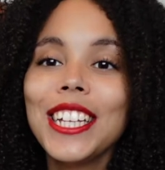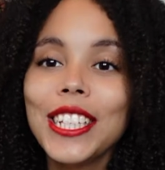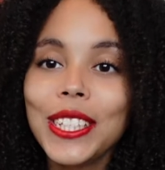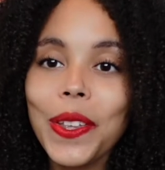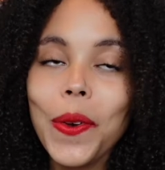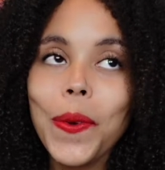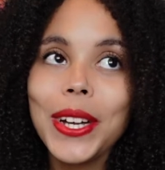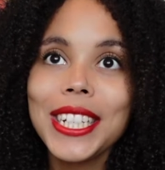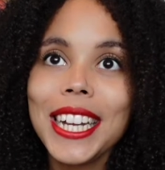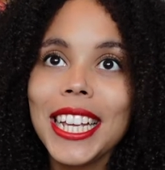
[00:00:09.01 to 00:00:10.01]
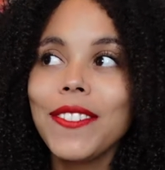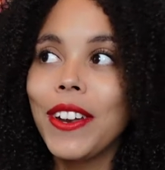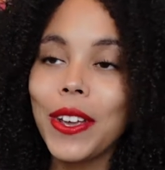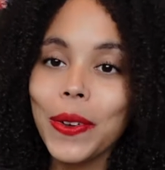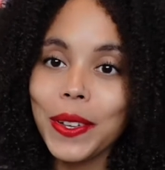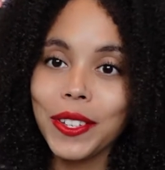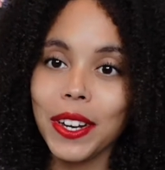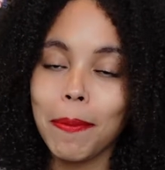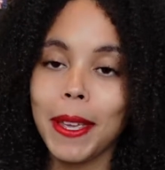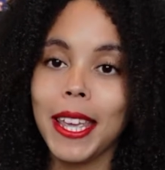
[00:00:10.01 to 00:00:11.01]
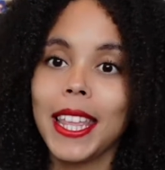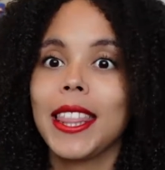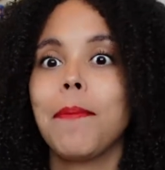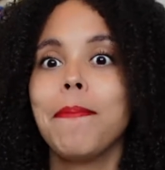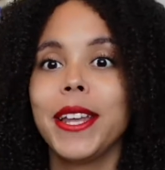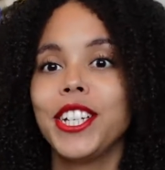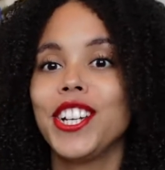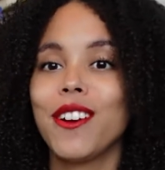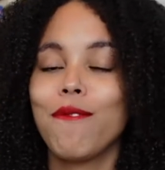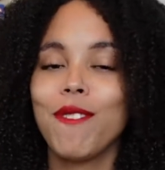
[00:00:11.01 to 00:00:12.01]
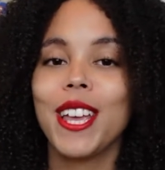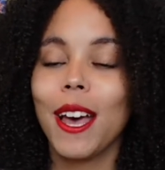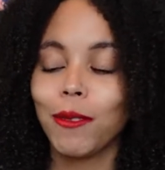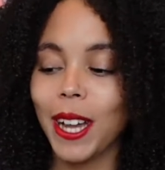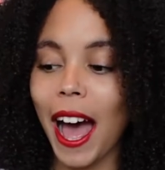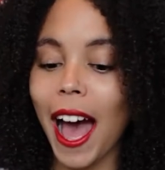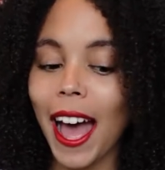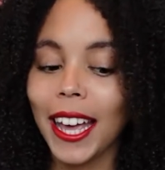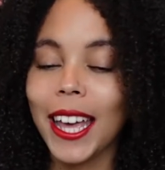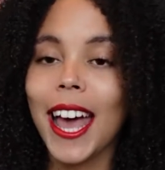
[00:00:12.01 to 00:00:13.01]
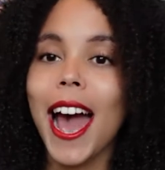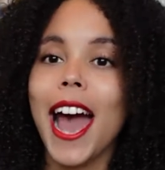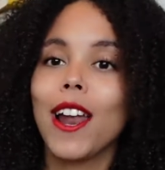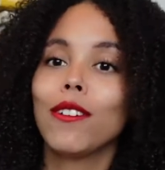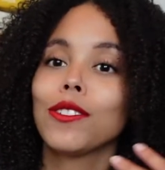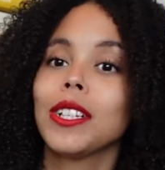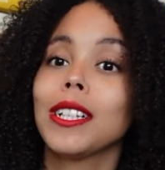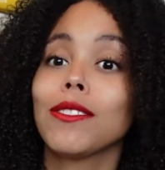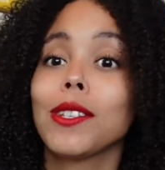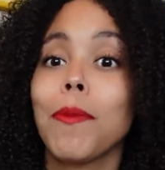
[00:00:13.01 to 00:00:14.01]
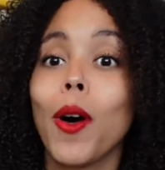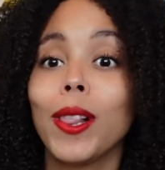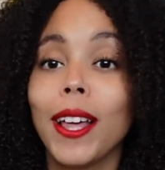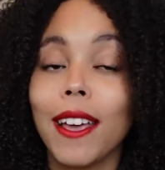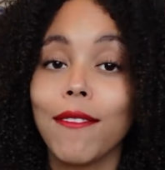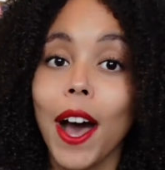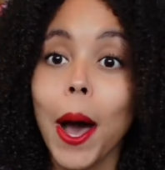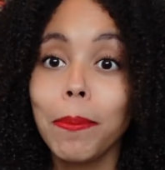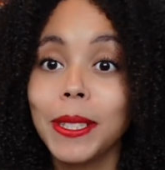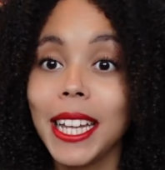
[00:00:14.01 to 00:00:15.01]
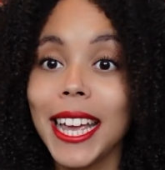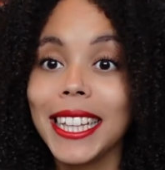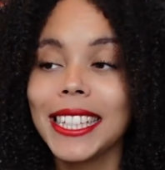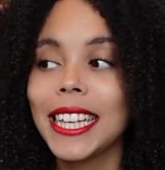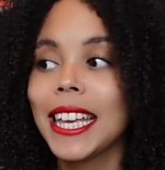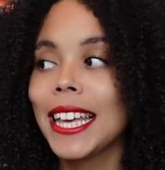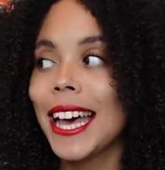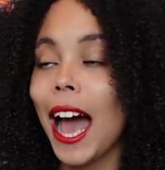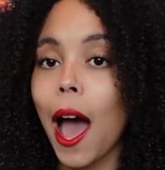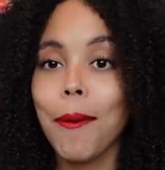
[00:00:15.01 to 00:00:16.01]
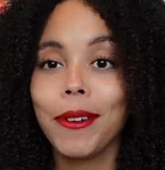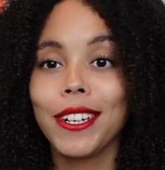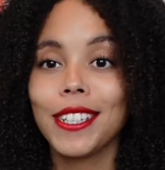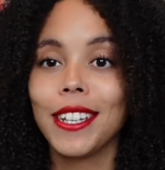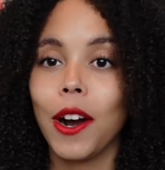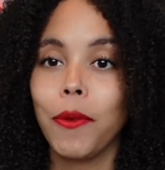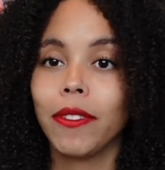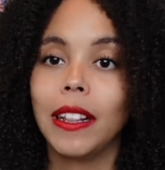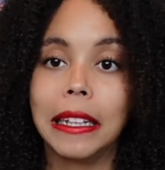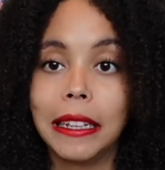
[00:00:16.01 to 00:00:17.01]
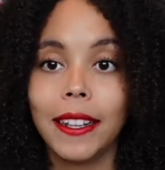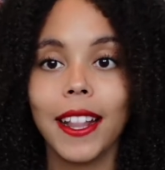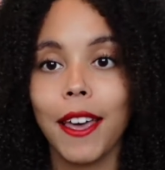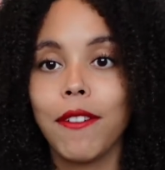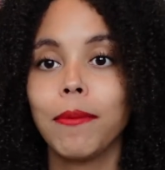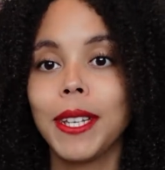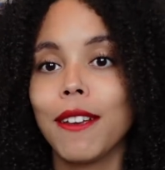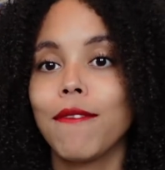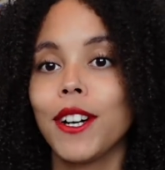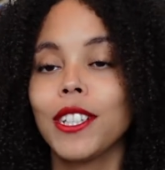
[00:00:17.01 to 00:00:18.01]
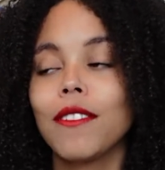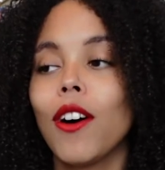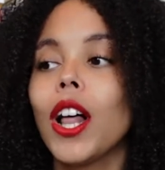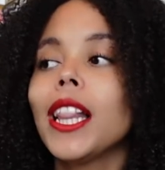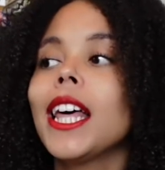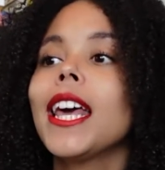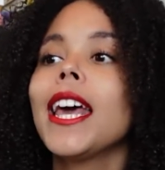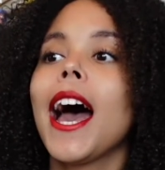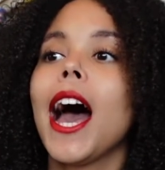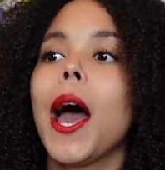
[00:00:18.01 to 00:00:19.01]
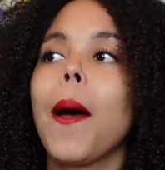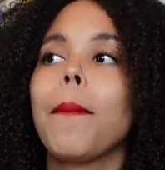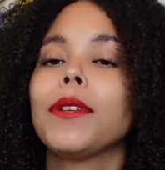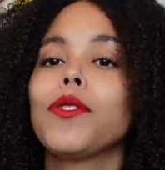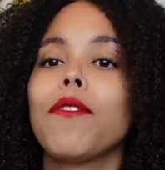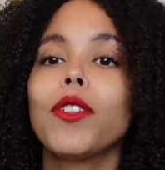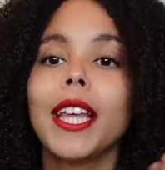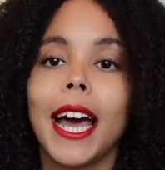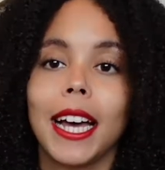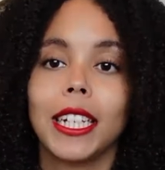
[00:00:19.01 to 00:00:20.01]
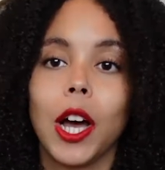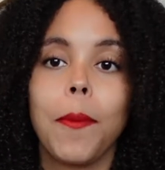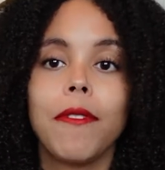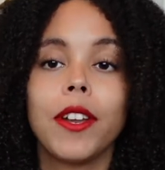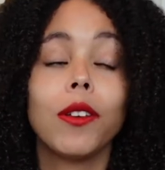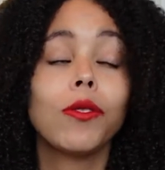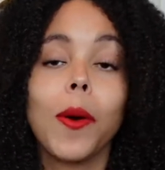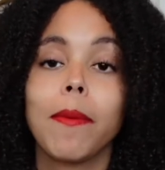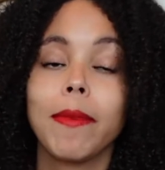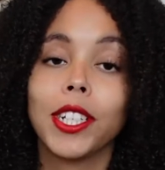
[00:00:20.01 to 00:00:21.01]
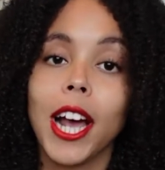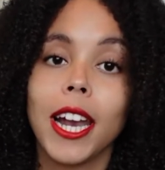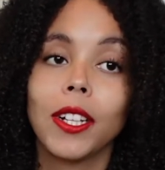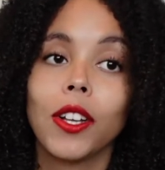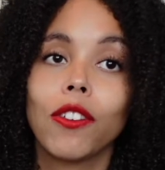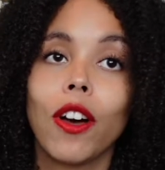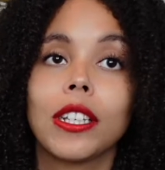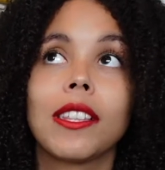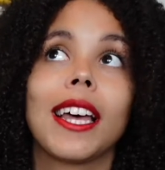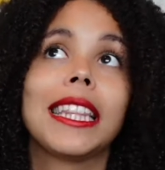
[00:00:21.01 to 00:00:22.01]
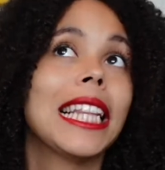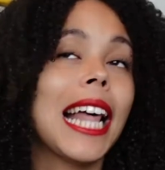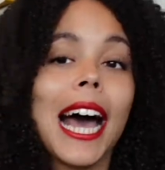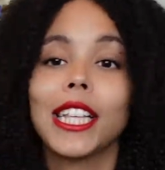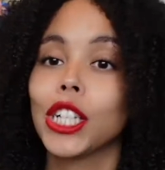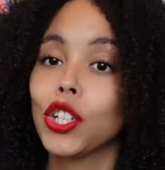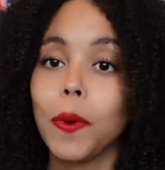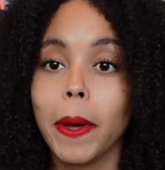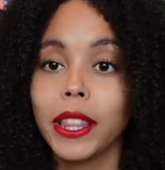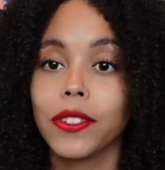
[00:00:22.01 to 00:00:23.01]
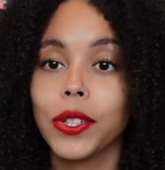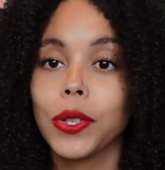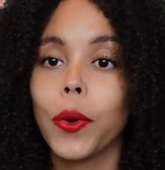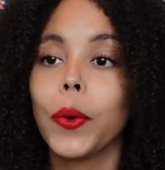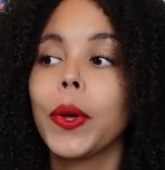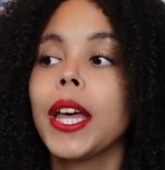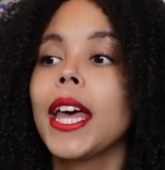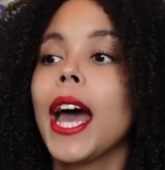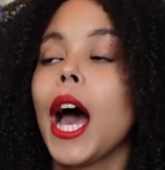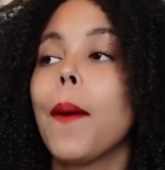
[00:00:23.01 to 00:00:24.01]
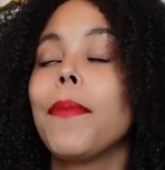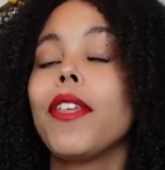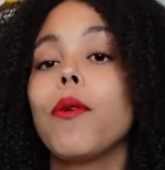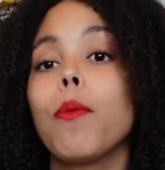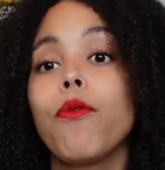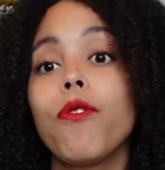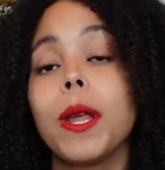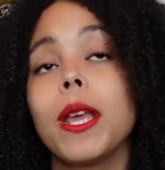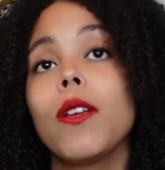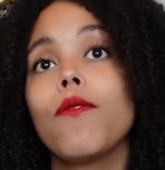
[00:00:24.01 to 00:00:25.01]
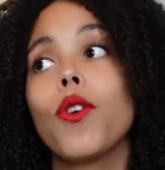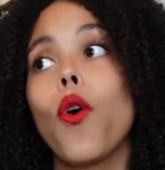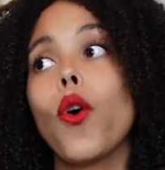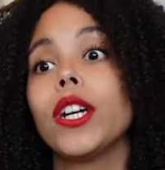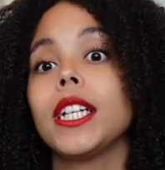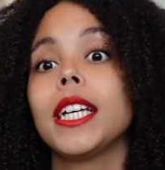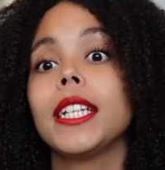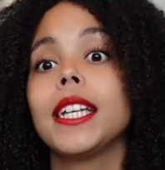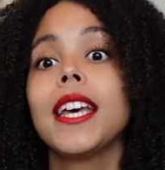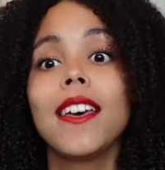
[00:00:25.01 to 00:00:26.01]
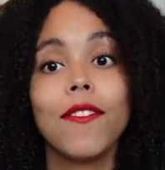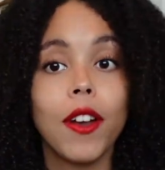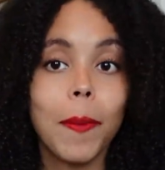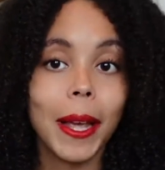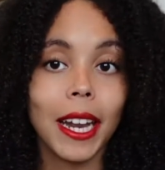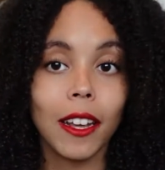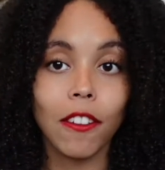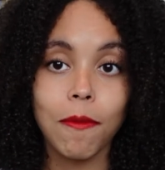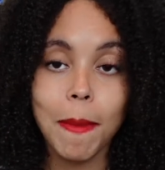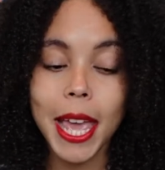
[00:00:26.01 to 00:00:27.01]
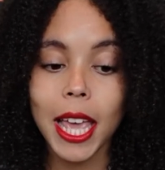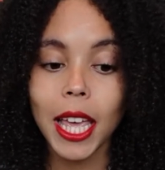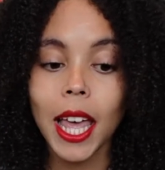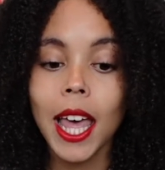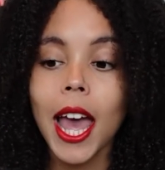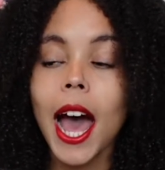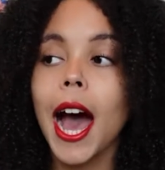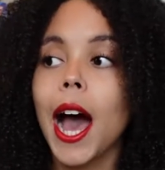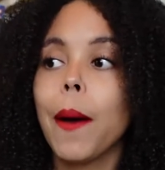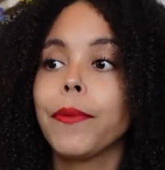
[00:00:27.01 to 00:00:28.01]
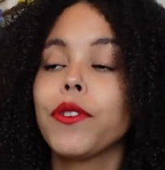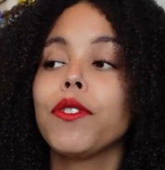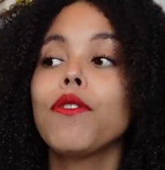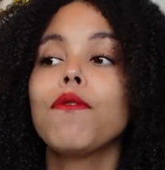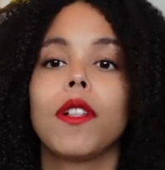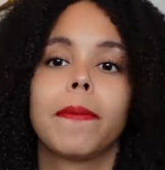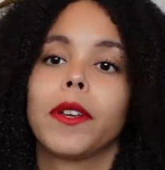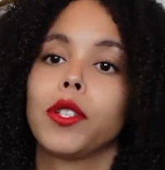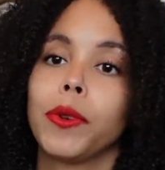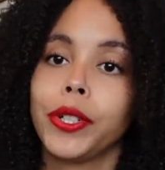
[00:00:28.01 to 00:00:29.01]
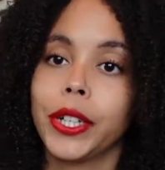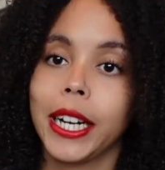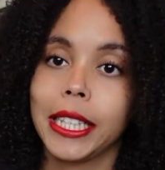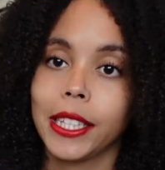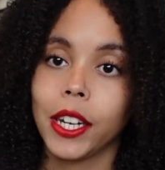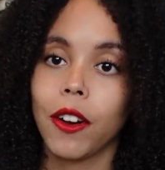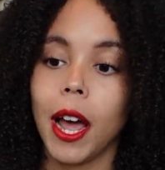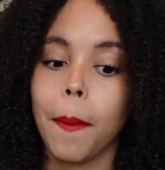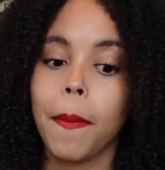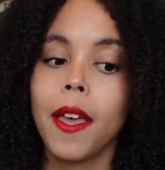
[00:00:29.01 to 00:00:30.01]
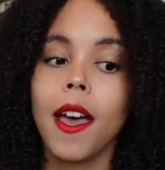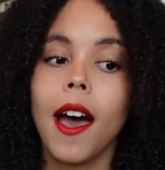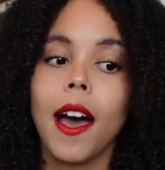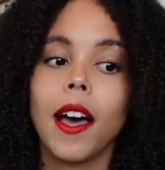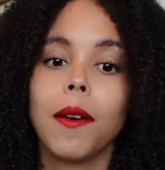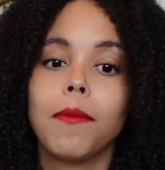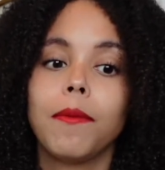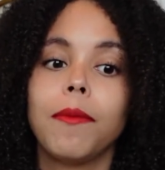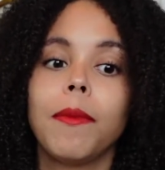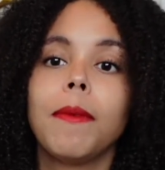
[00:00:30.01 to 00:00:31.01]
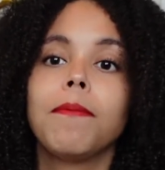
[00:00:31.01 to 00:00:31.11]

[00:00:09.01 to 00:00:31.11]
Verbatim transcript: So today's video is going to be the mid-year freakout tag and also a little small life update. Um, I'm going to start with a little life update first of all. Um, so I've only had a couple of videos go up on my channel across like the last two months or so, um, but they were pre-recorded at the very beginning of May. Um, so if you don't follow me on Twitter or Instagram, um,